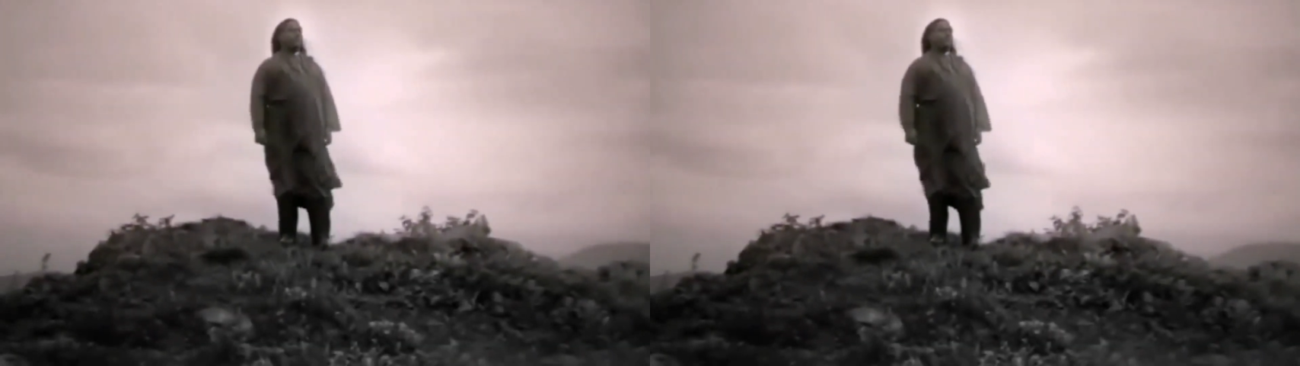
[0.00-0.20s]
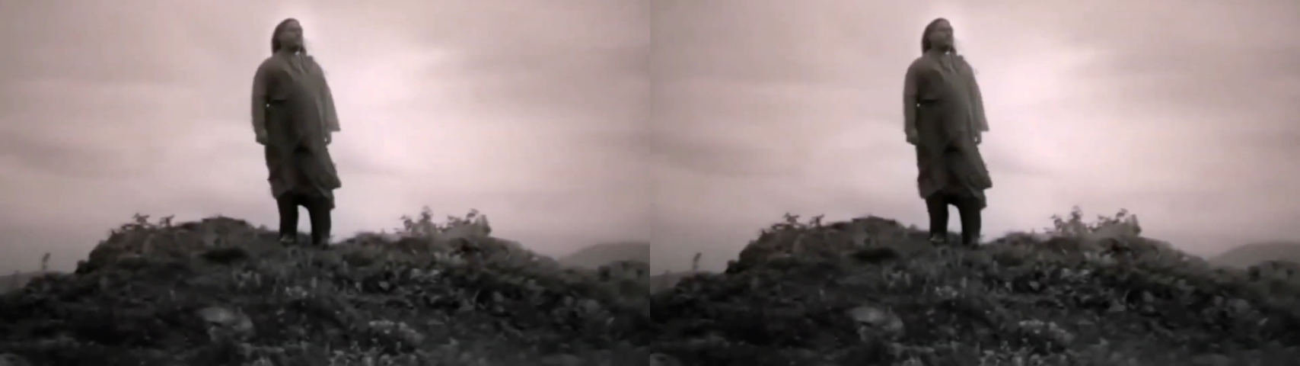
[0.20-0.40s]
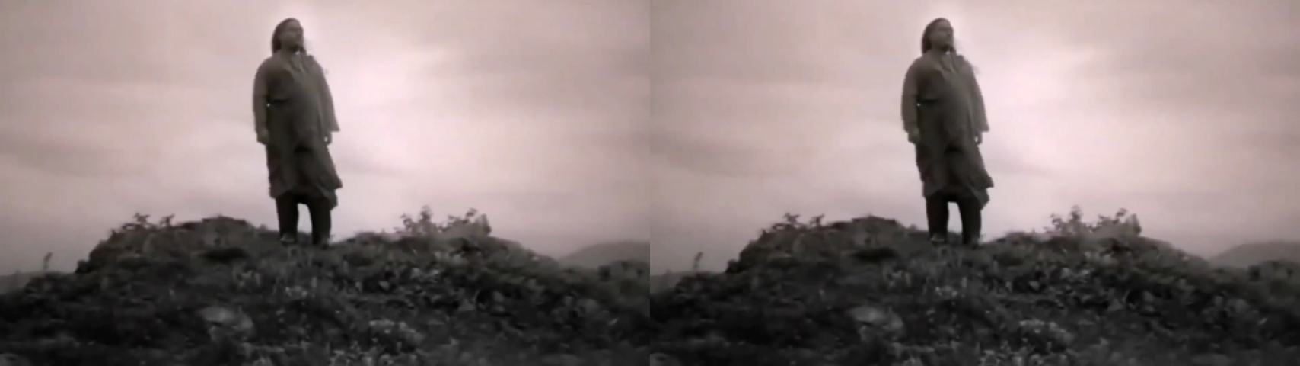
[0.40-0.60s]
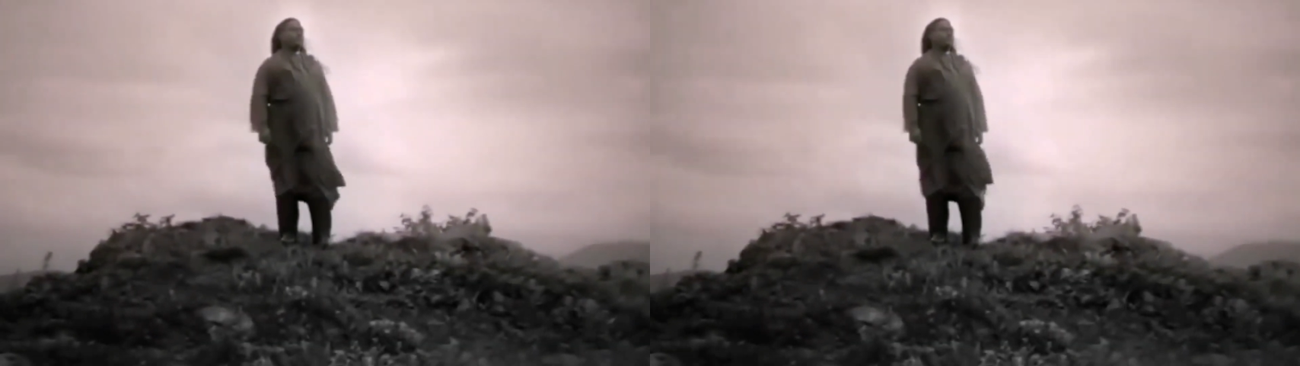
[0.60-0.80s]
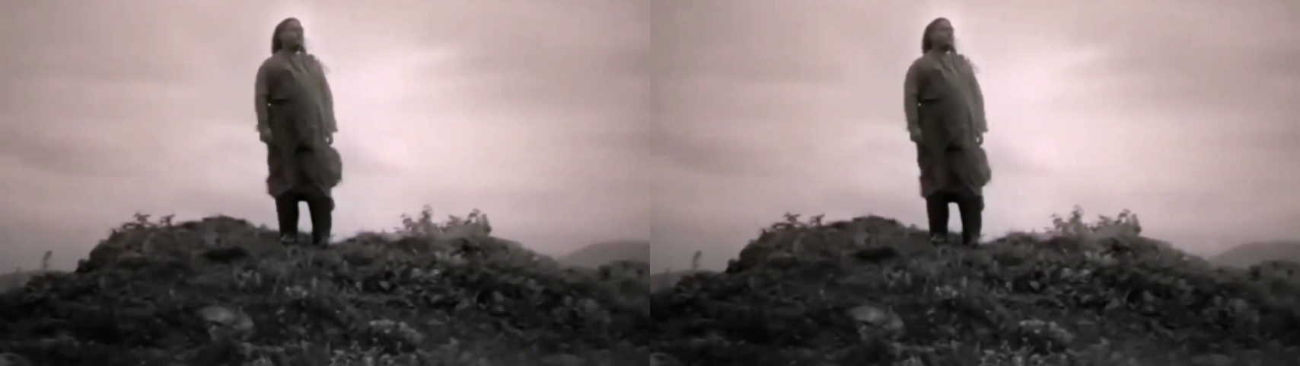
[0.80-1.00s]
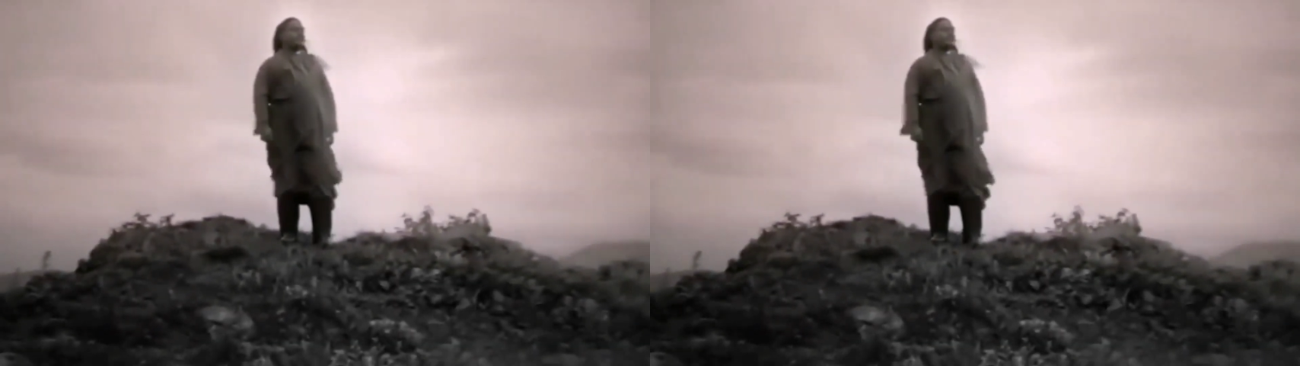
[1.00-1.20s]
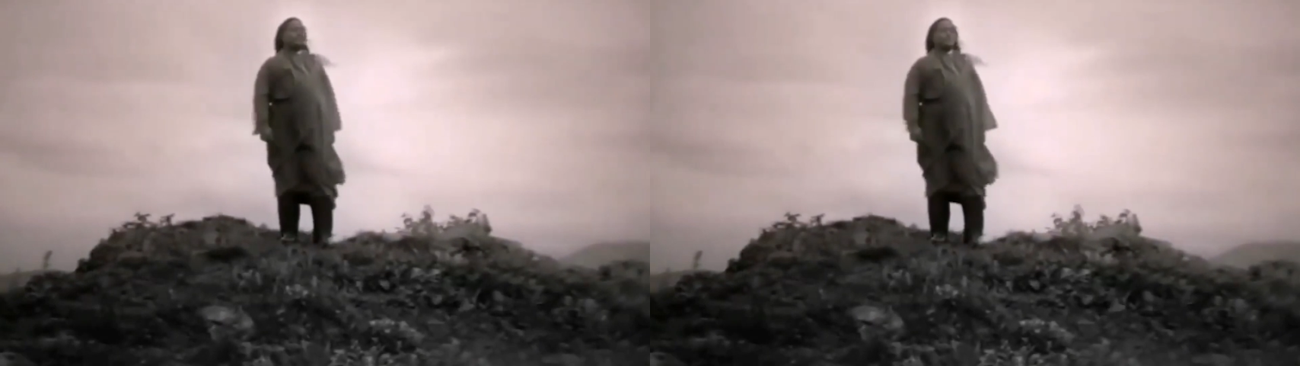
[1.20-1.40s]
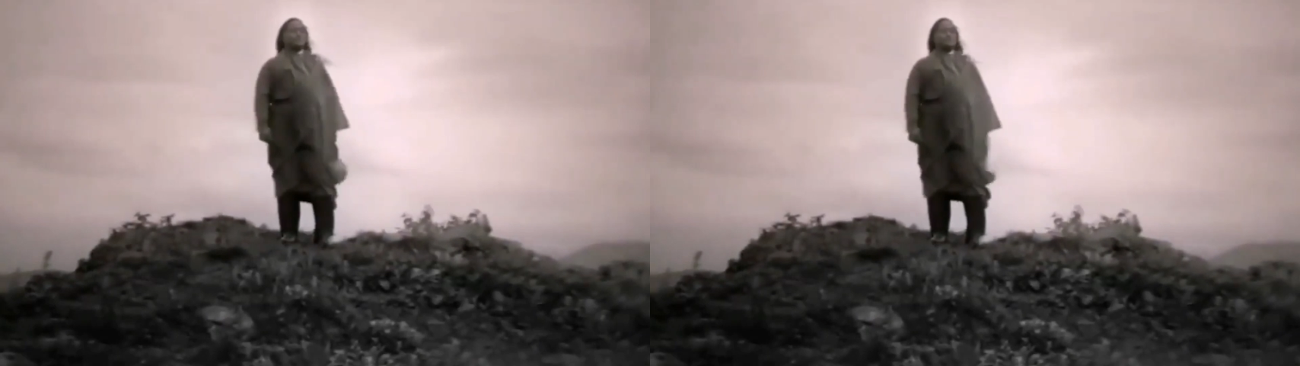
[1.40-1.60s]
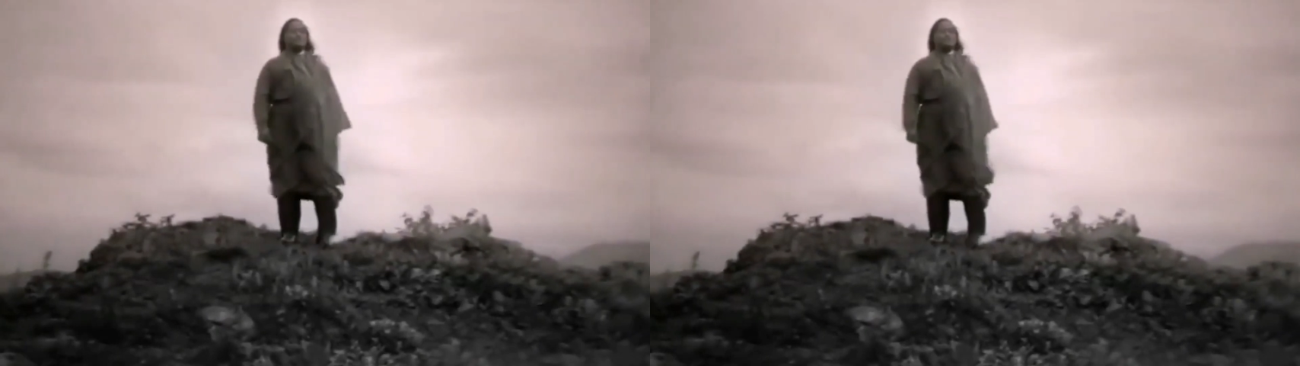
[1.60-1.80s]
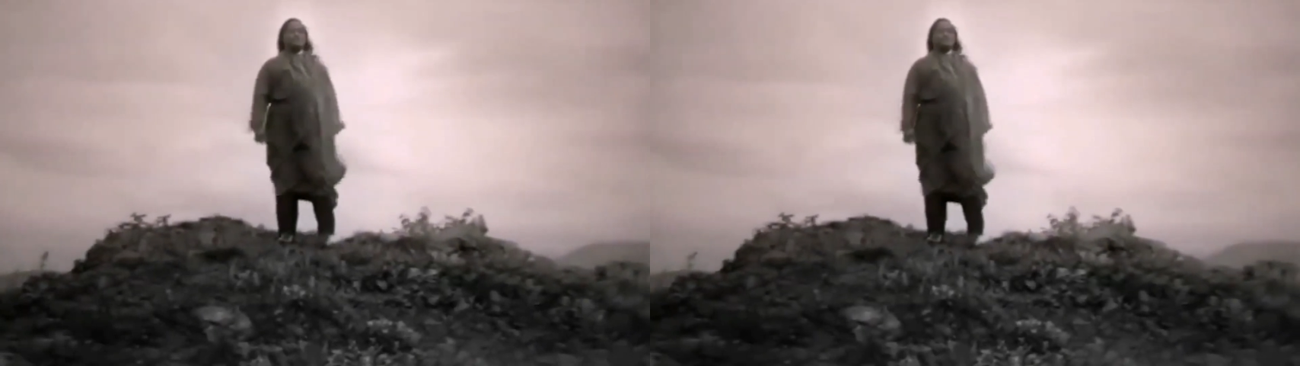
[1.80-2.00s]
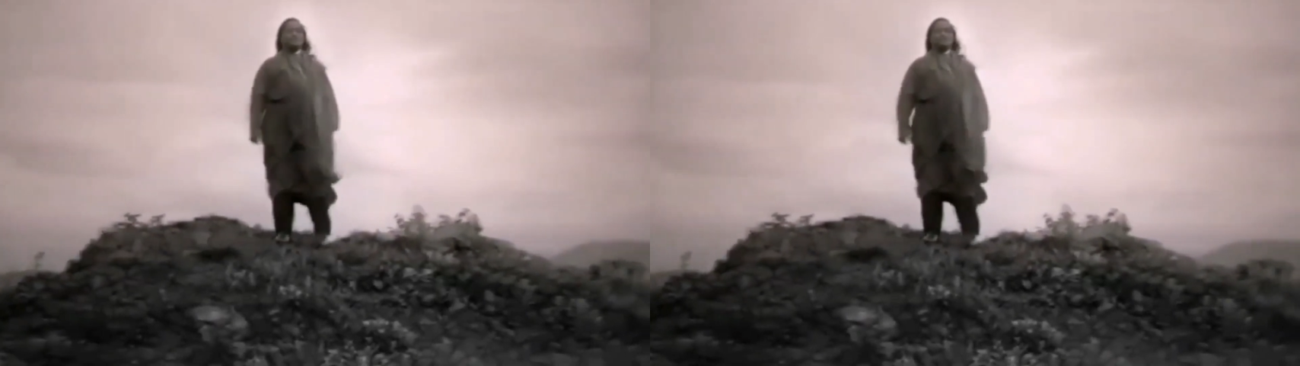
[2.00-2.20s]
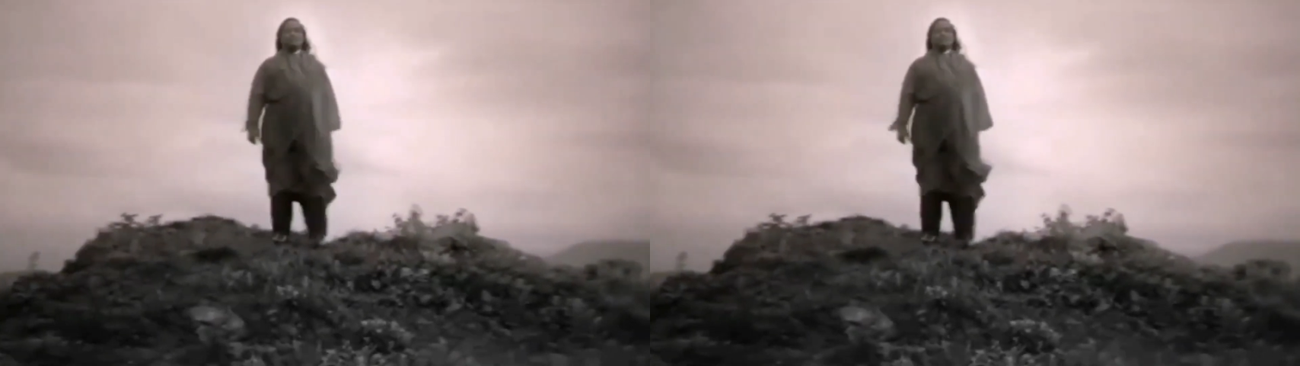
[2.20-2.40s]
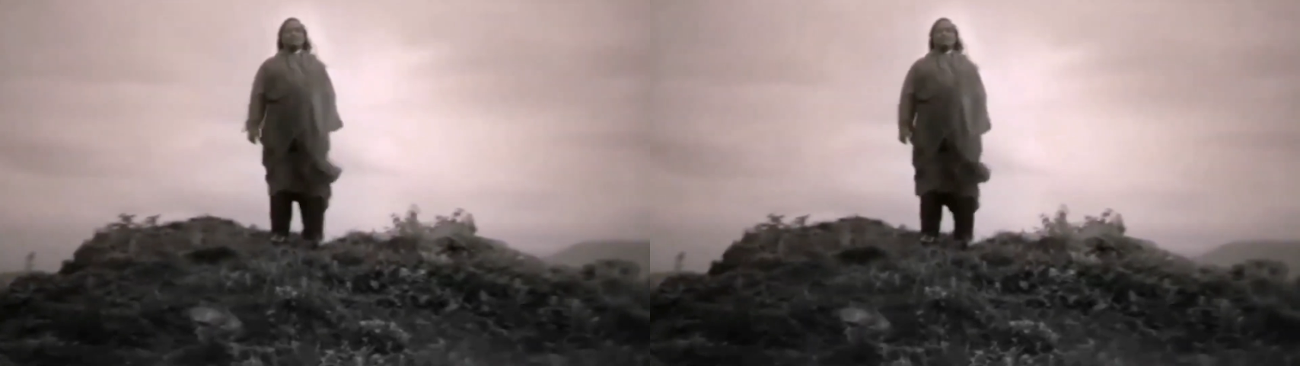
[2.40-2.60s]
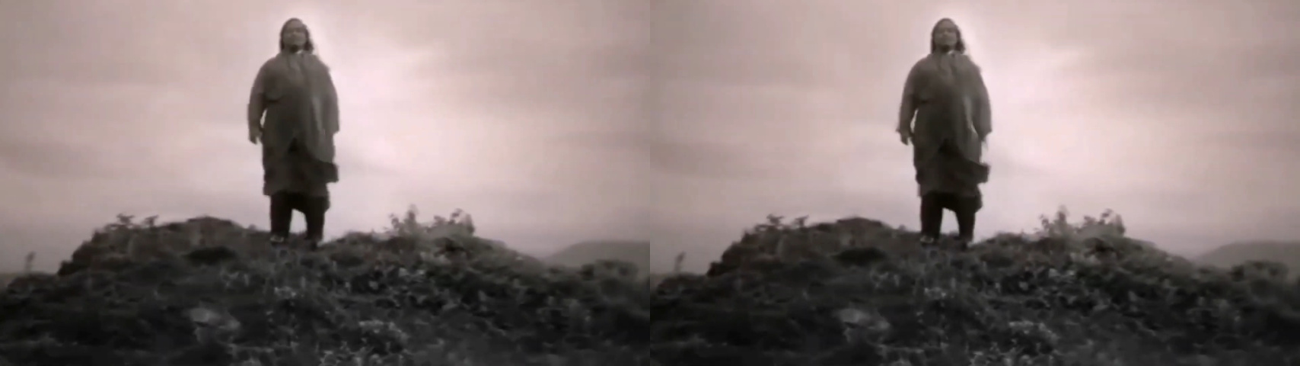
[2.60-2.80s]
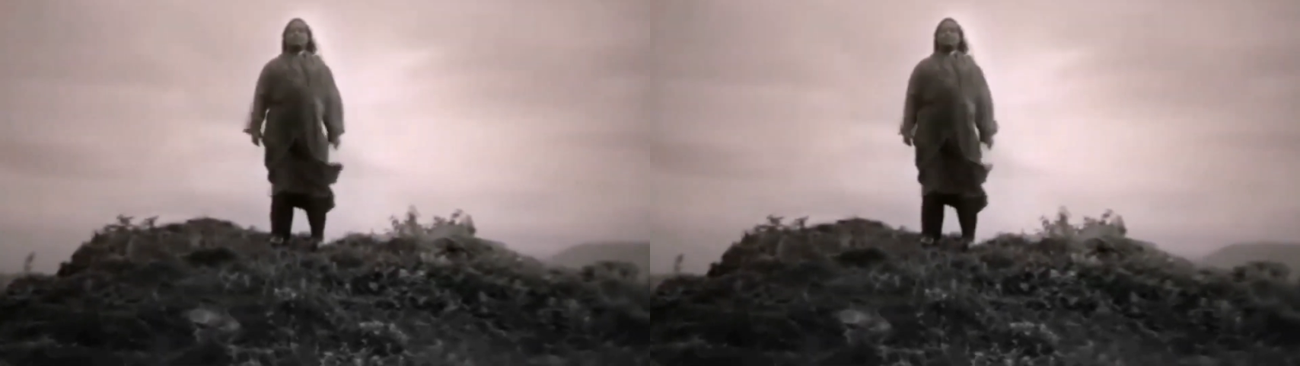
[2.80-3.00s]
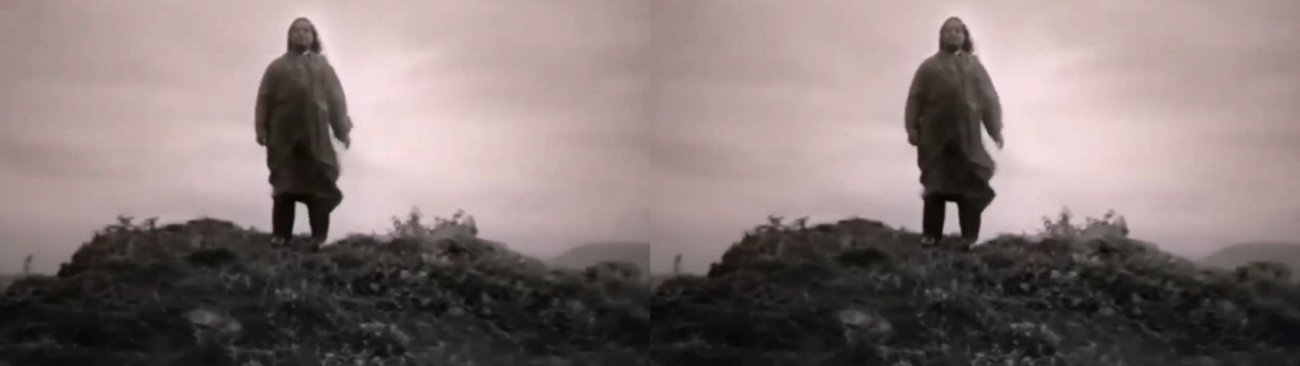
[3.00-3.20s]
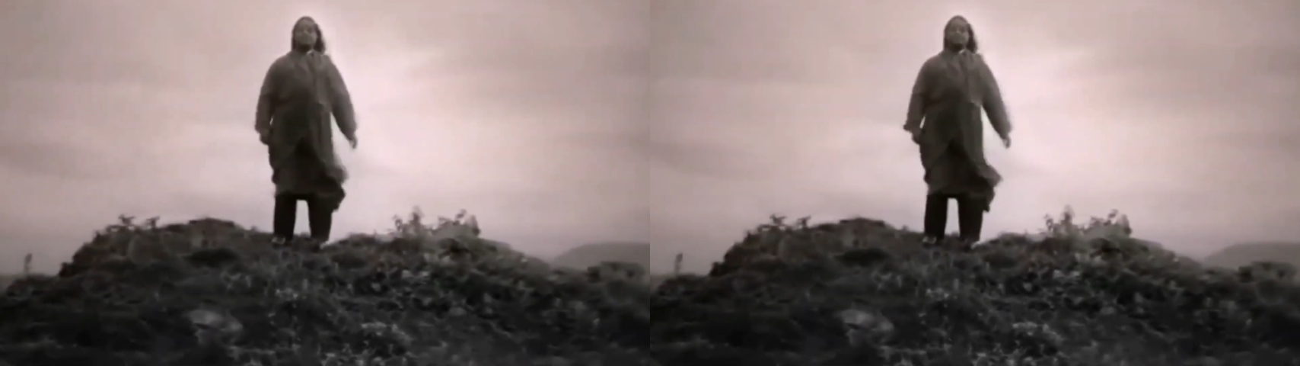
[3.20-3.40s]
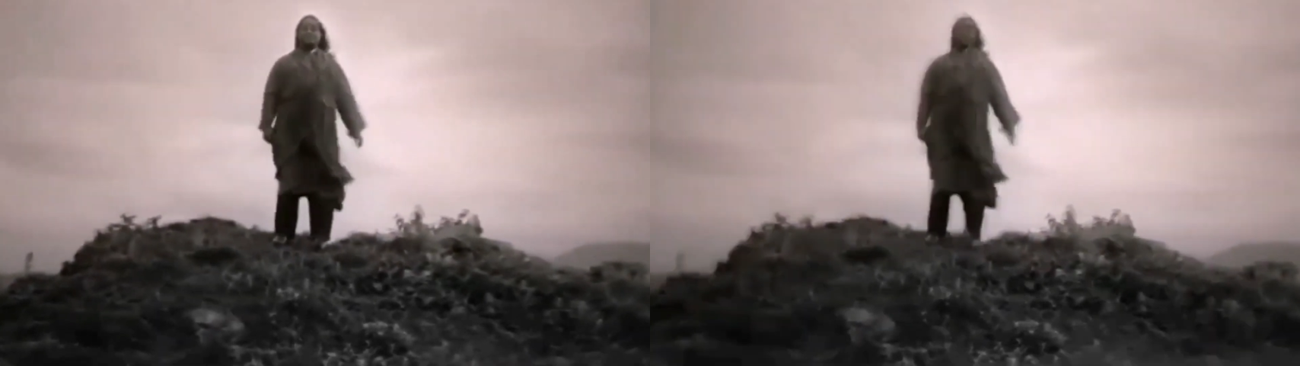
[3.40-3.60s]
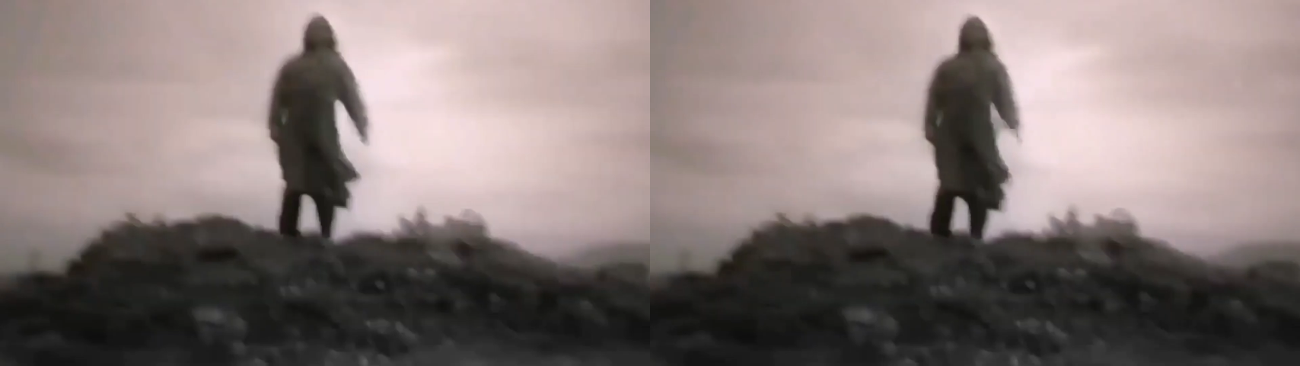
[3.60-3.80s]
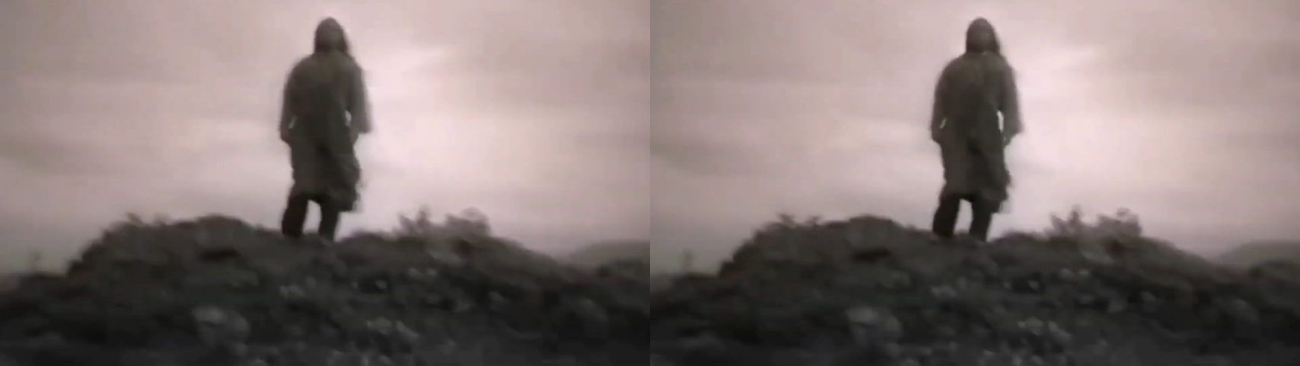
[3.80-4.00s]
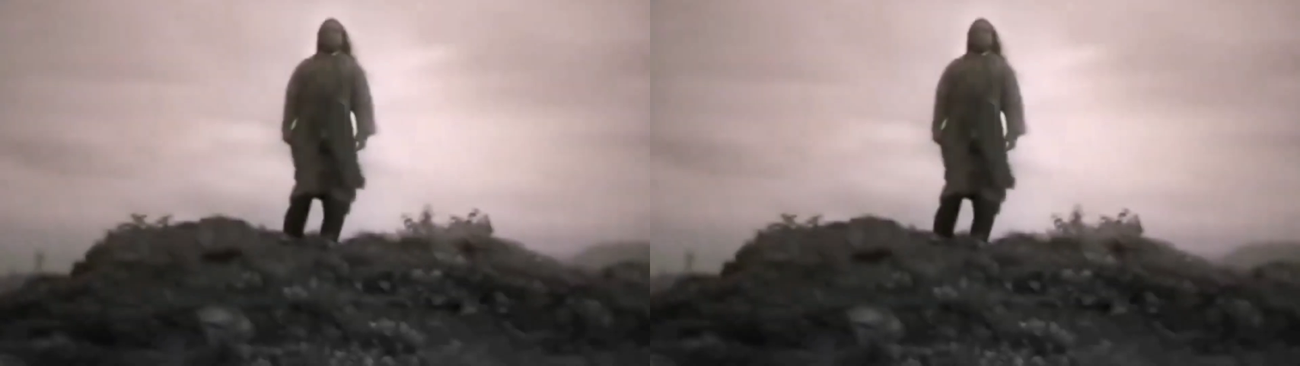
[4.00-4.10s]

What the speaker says: (no speaker visible)